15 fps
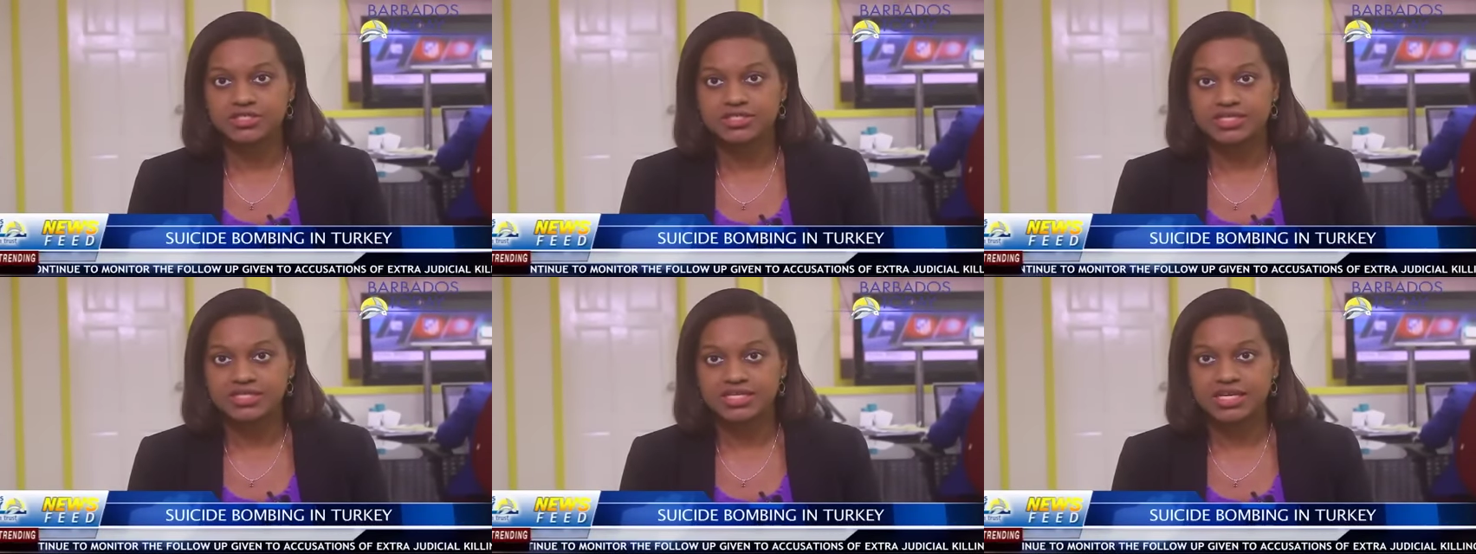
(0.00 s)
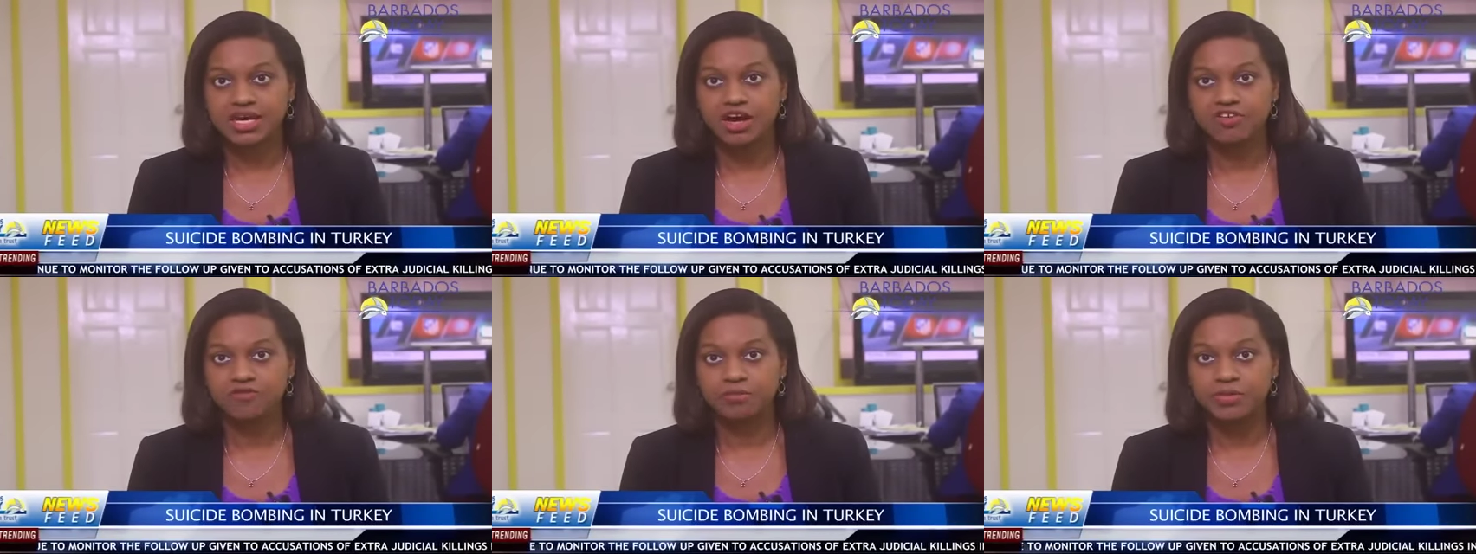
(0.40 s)
city
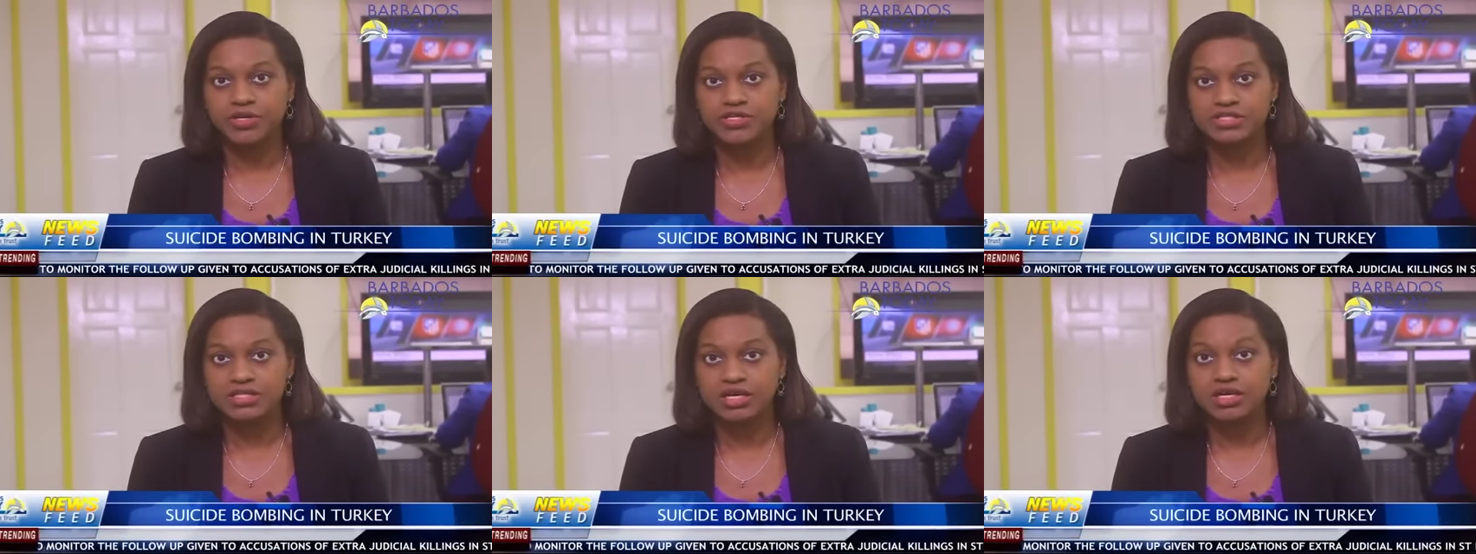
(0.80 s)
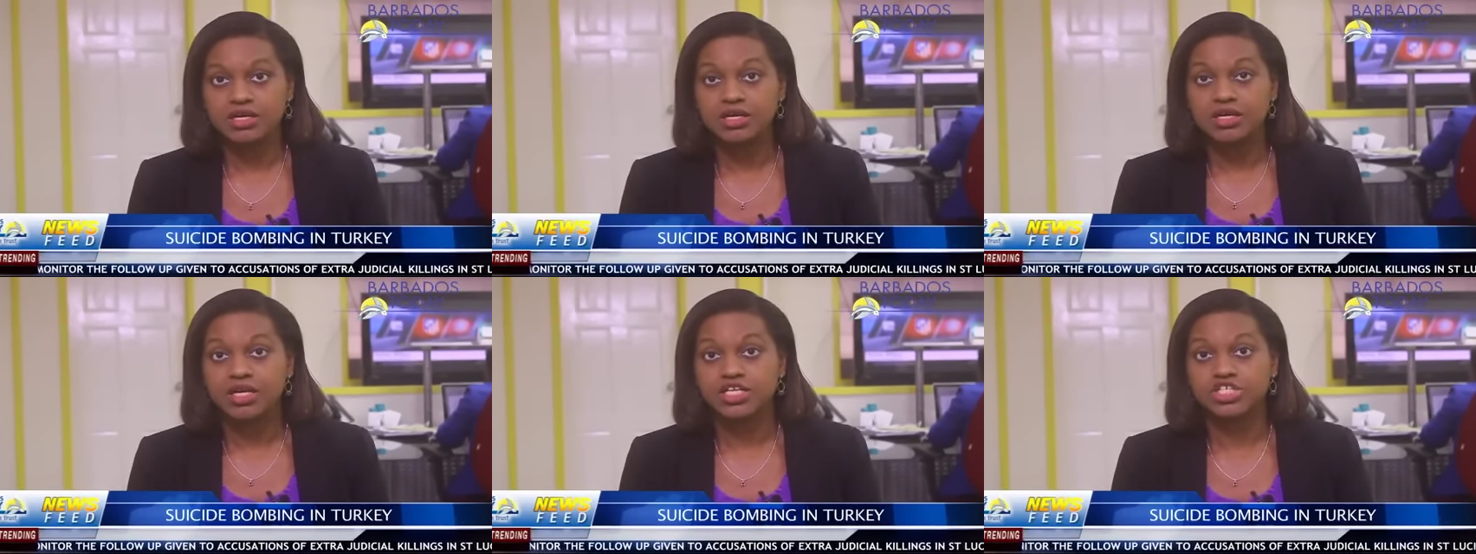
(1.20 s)
of Bursa,
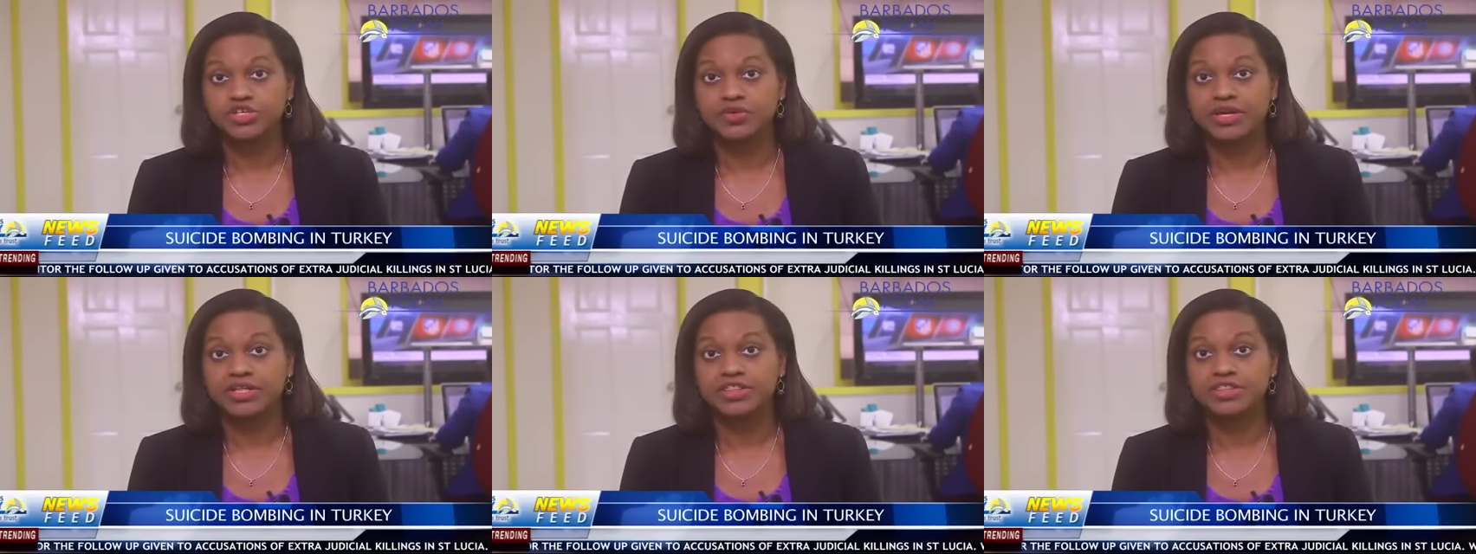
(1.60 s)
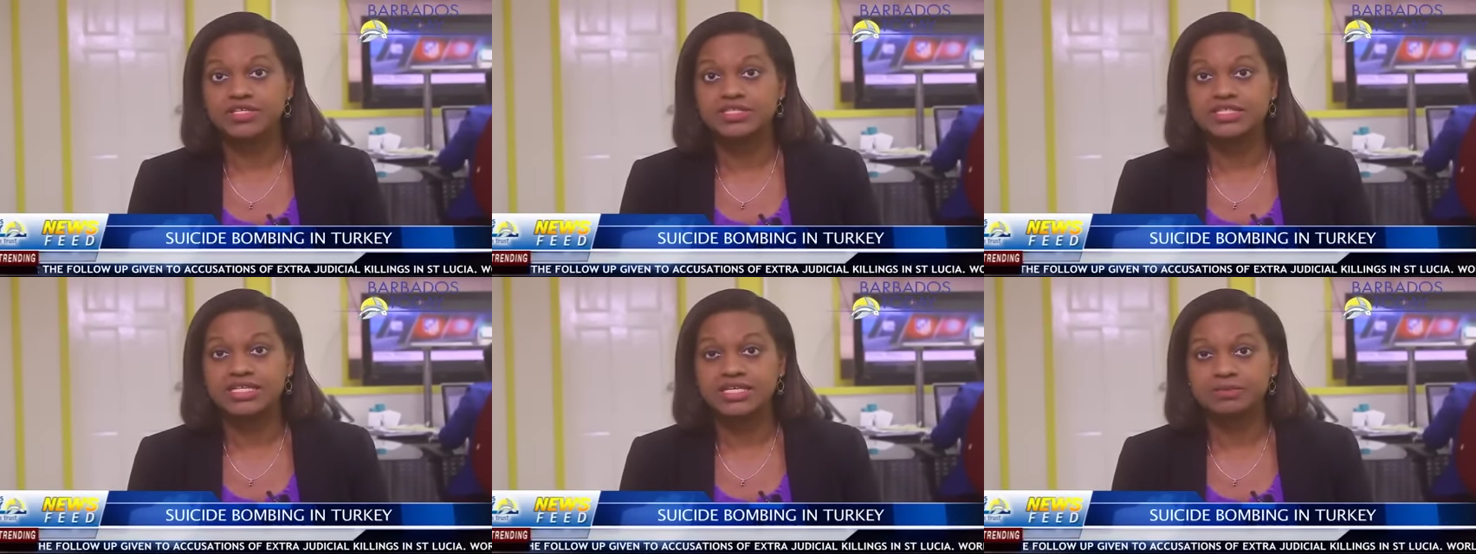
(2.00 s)
injuring
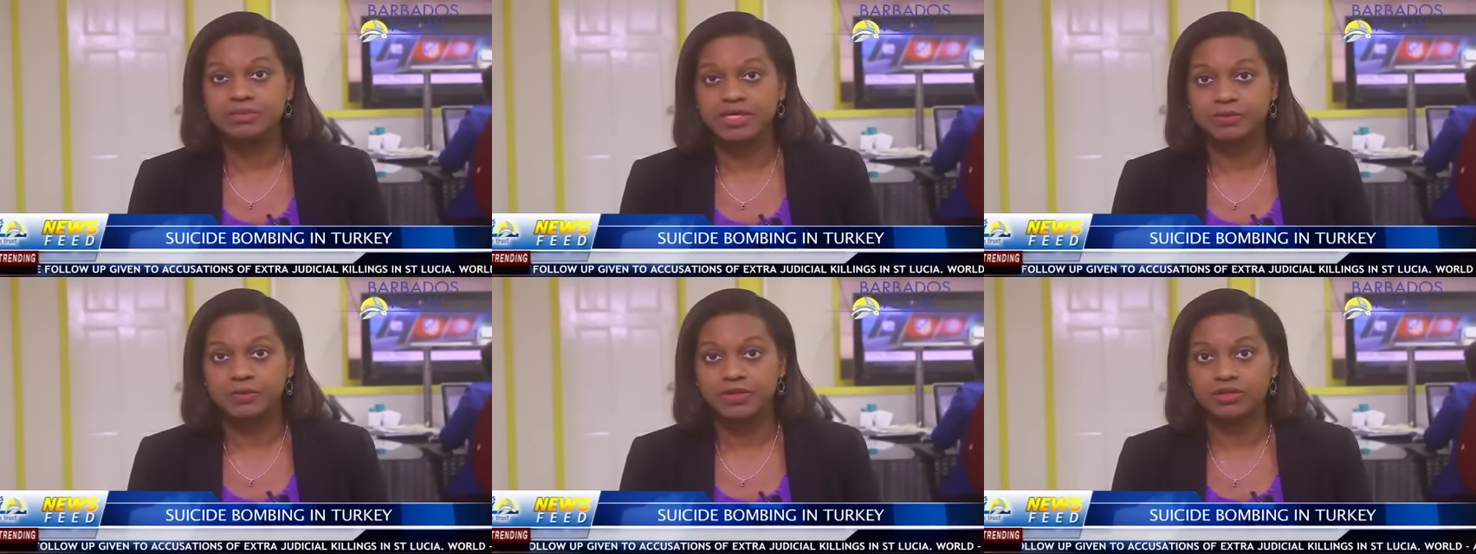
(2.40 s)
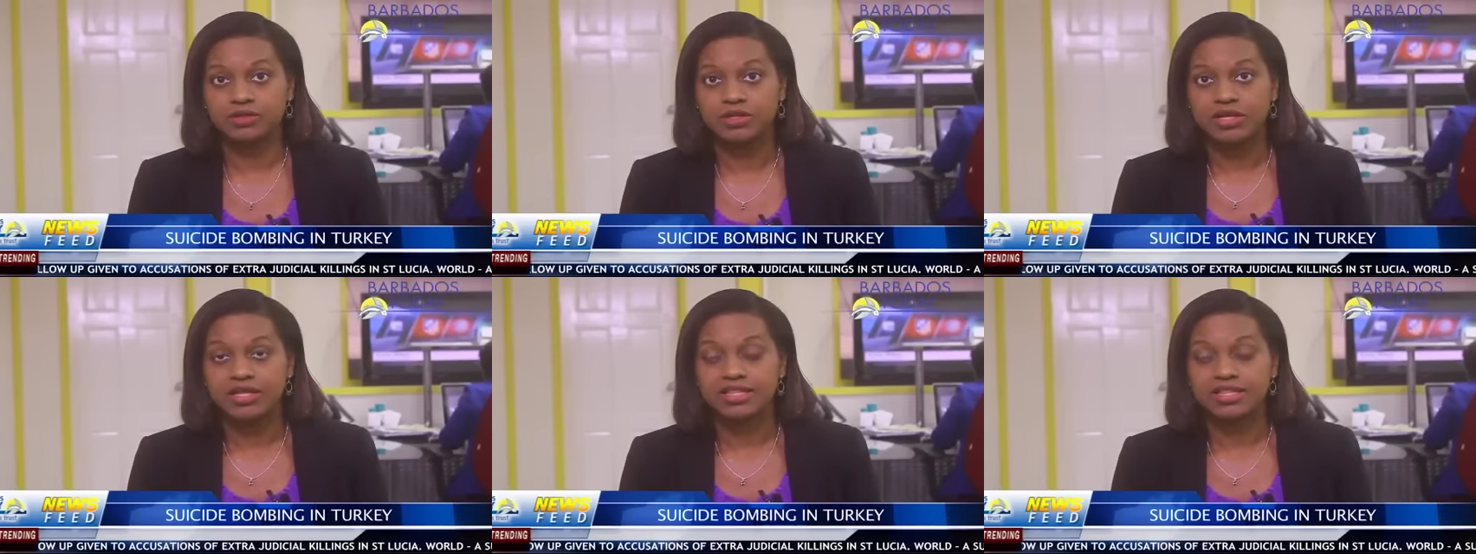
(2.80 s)
thirteen people.